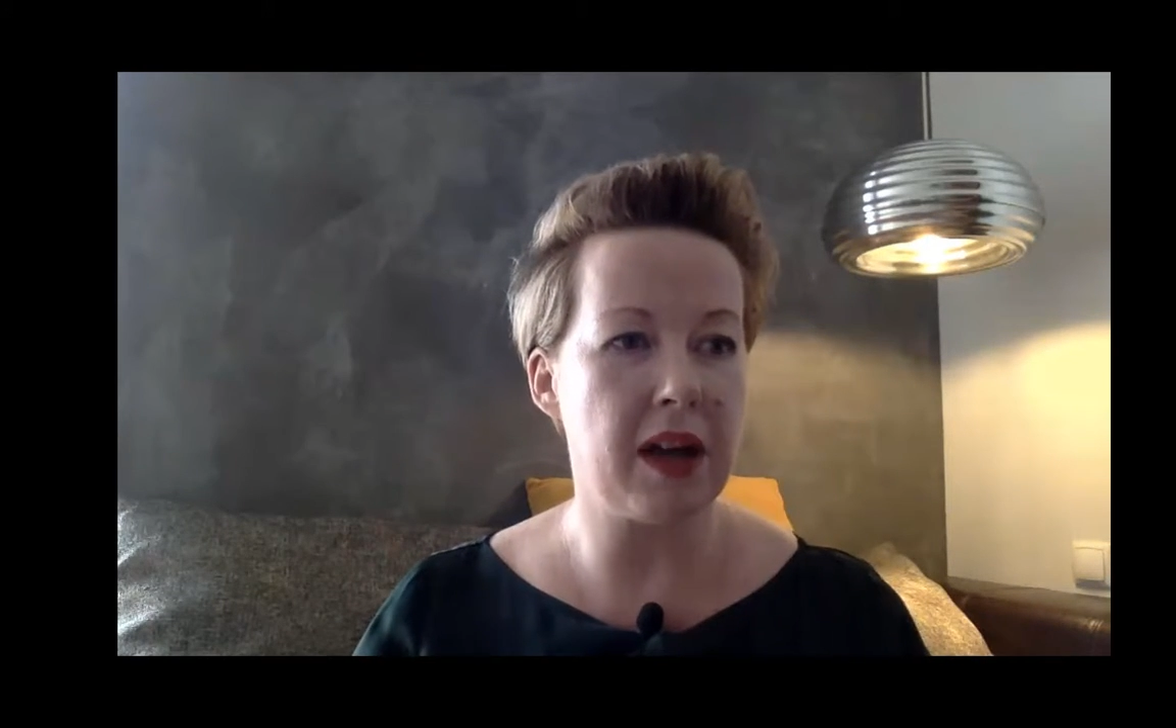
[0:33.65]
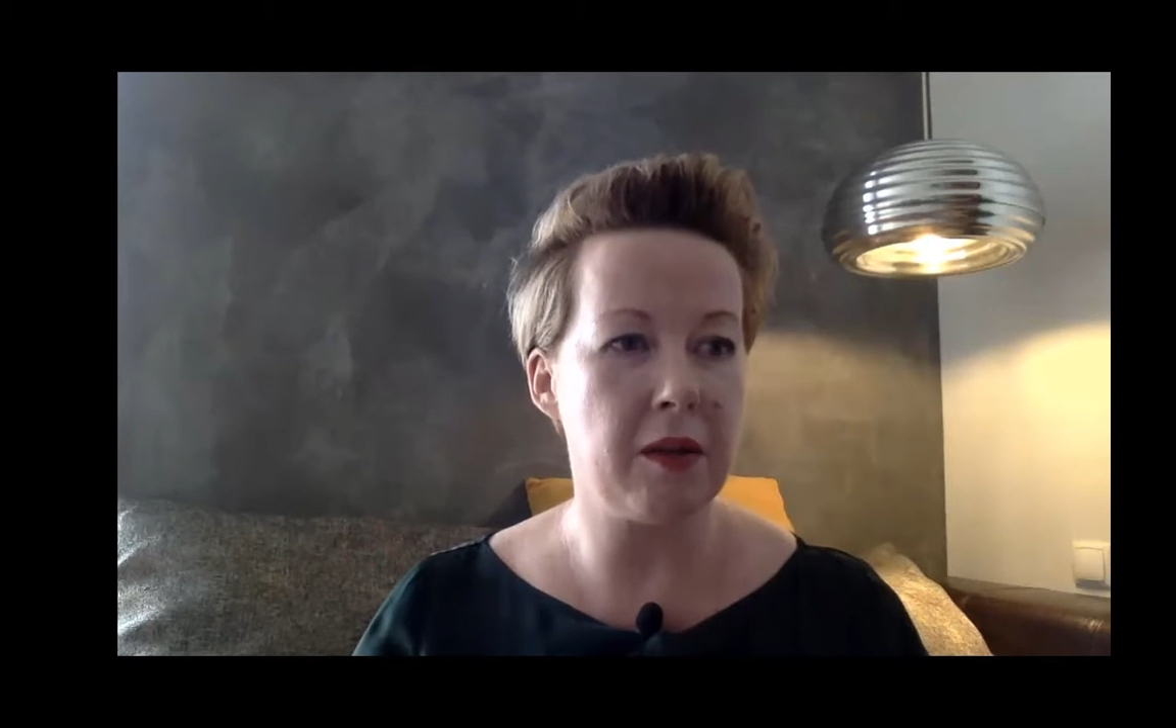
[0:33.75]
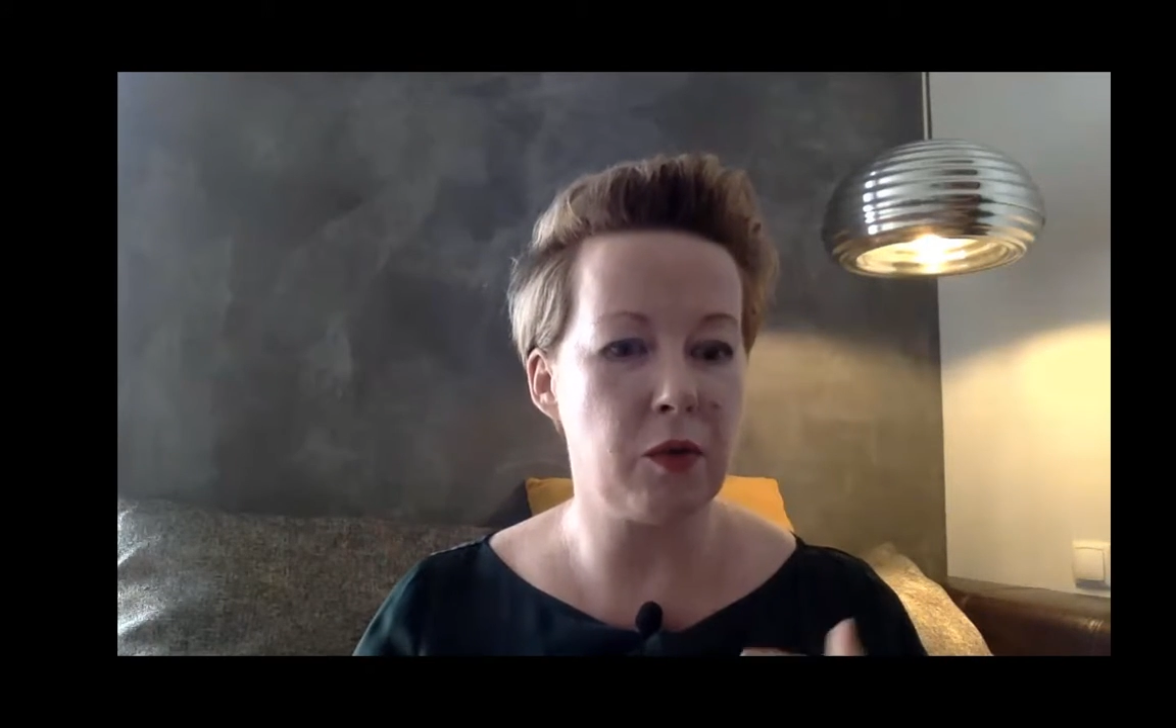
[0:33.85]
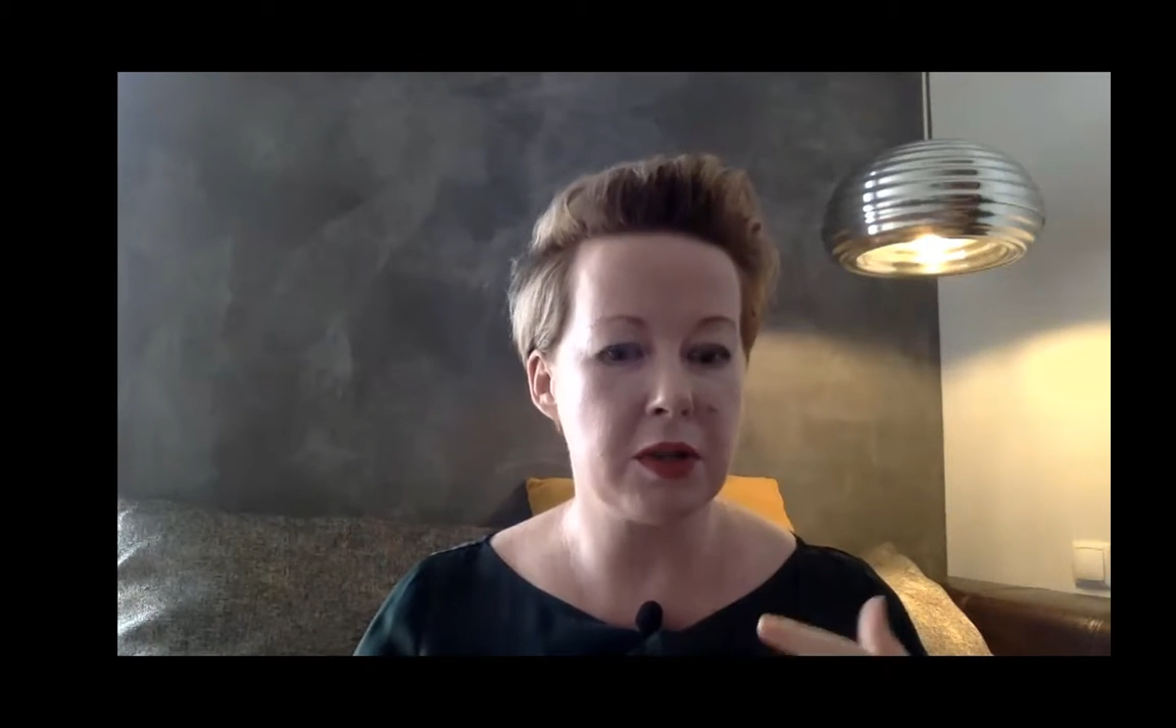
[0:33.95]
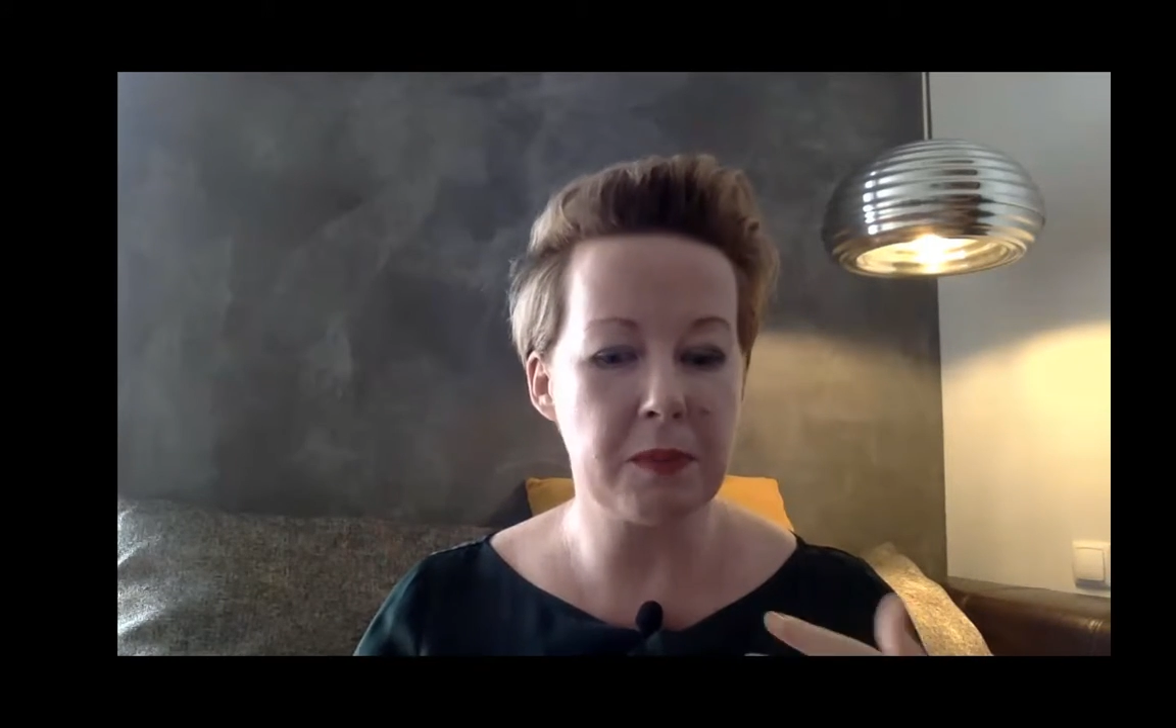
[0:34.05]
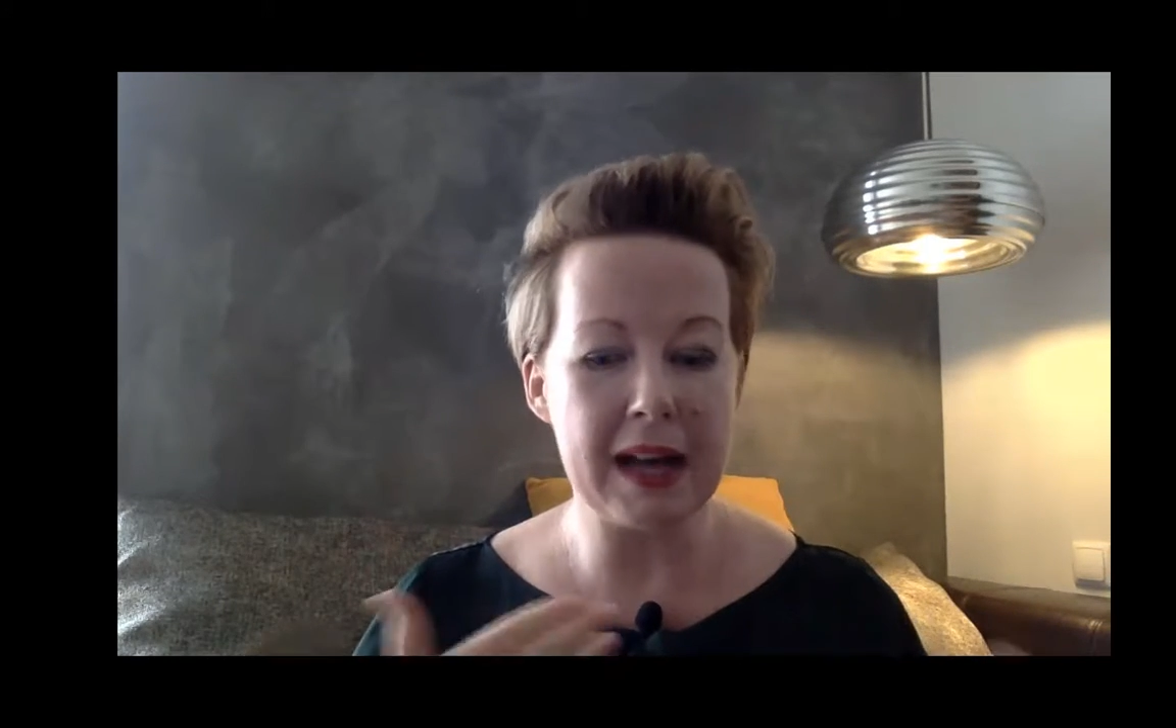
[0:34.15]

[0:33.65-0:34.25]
I was